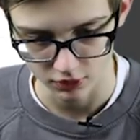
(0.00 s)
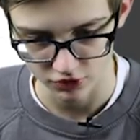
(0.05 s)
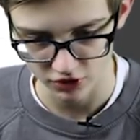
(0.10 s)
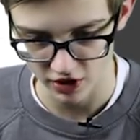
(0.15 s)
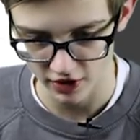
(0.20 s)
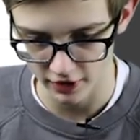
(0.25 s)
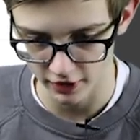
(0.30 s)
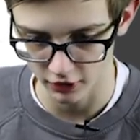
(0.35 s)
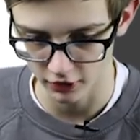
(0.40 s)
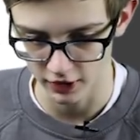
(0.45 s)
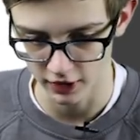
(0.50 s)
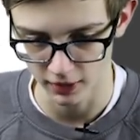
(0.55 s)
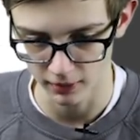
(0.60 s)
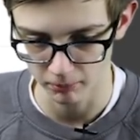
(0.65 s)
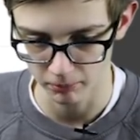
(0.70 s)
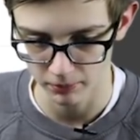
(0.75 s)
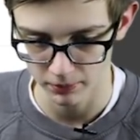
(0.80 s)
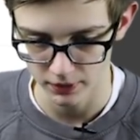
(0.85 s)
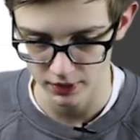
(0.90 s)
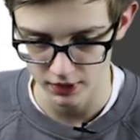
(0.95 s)
Shout out him.
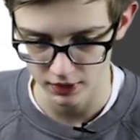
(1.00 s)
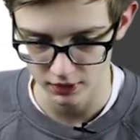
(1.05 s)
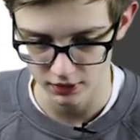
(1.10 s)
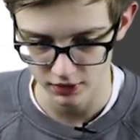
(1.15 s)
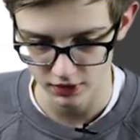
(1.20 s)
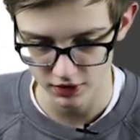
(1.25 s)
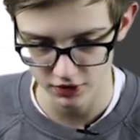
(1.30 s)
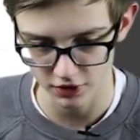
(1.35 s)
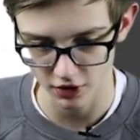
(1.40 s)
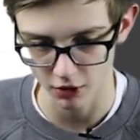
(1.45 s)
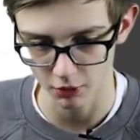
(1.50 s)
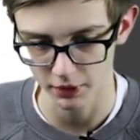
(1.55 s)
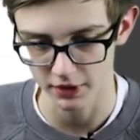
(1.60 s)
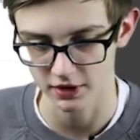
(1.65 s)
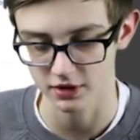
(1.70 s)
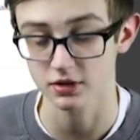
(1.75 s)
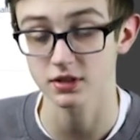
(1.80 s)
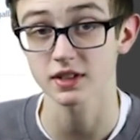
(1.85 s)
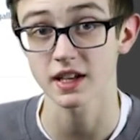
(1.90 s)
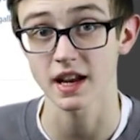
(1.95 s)
He's
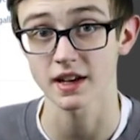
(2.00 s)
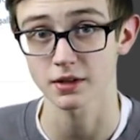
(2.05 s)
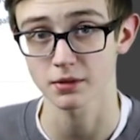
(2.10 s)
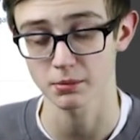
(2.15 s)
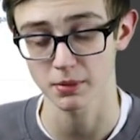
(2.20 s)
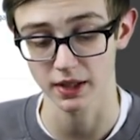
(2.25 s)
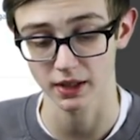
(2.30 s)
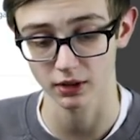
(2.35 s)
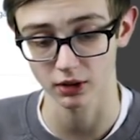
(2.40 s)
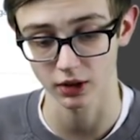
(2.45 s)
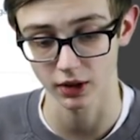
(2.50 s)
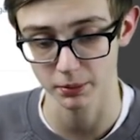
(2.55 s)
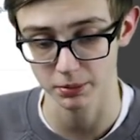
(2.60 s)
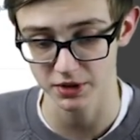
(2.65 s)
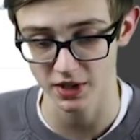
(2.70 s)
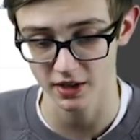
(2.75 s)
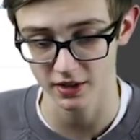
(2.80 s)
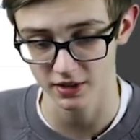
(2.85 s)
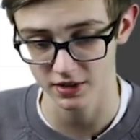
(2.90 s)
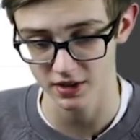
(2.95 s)
always sending me clips.
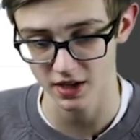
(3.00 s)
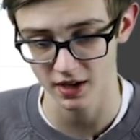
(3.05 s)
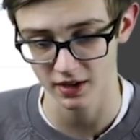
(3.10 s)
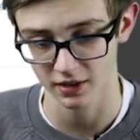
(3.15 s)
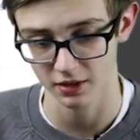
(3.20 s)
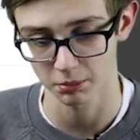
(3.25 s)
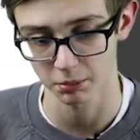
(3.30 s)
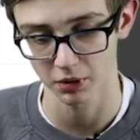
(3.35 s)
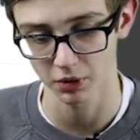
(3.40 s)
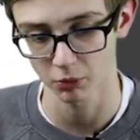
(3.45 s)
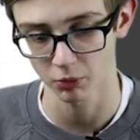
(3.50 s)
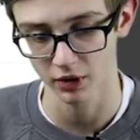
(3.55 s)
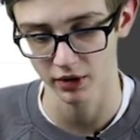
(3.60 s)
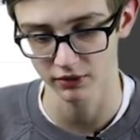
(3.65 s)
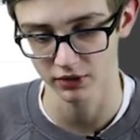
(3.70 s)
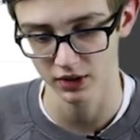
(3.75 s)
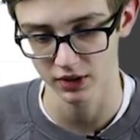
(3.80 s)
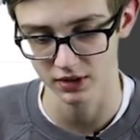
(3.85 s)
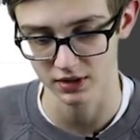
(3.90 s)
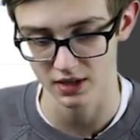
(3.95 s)
I decided to put one
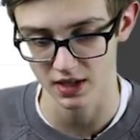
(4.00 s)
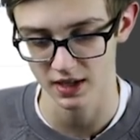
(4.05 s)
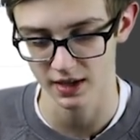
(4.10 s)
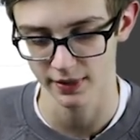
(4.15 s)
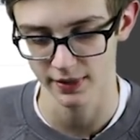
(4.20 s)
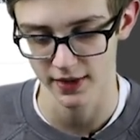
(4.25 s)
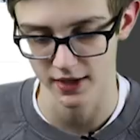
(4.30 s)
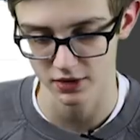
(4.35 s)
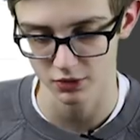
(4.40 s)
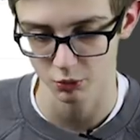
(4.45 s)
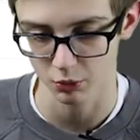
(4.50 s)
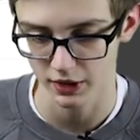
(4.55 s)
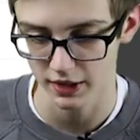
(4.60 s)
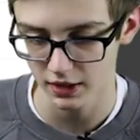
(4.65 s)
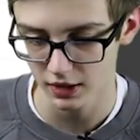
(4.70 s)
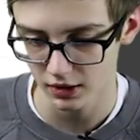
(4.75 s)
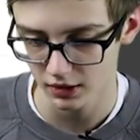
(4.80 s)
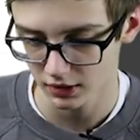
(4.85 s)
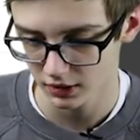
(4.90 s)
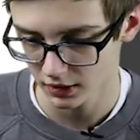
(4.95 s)
of his in this
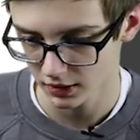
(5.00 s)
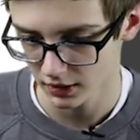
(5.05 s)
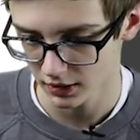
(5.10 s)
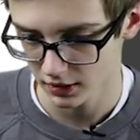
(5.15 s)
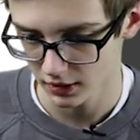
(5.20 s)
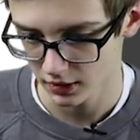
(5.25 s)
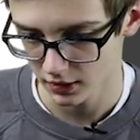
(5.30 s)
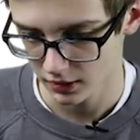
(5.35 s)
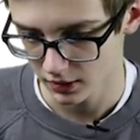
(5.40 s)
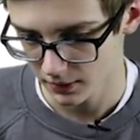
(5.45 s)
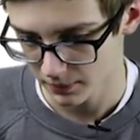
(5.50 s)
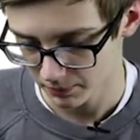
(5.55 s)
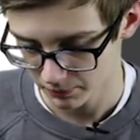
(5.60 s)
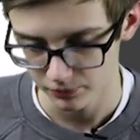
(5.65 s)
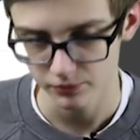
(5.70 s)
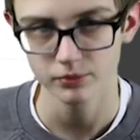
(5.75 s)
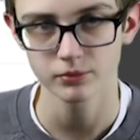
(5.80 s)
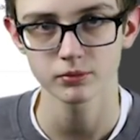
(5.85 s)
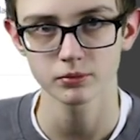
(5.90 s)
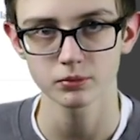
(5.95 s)
week.
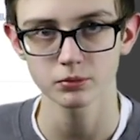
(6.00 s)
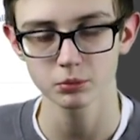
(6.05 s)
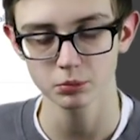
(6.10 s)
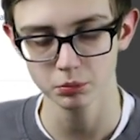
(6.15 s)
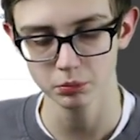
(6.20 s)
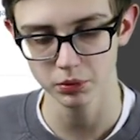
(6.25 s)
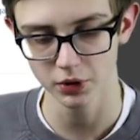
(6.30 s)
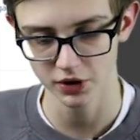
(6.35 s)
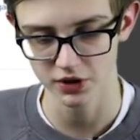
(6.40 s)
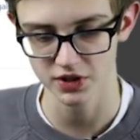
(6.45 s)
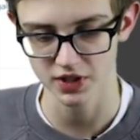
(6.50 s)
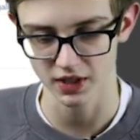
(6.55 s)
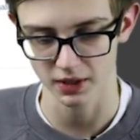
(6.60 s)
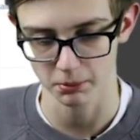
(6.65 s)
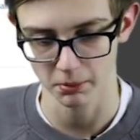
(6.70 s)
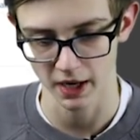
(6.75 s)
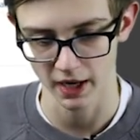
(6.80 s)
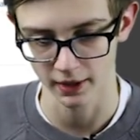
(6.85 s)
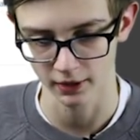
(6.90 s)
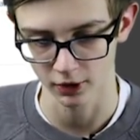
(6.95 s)
Pretty sick
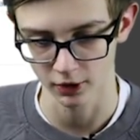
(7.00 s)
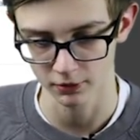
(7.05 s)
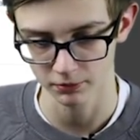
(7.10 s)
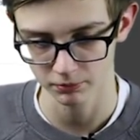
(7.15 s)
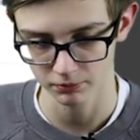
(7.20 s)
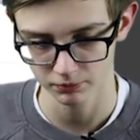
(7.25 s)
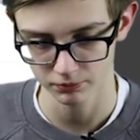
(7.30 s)
banger.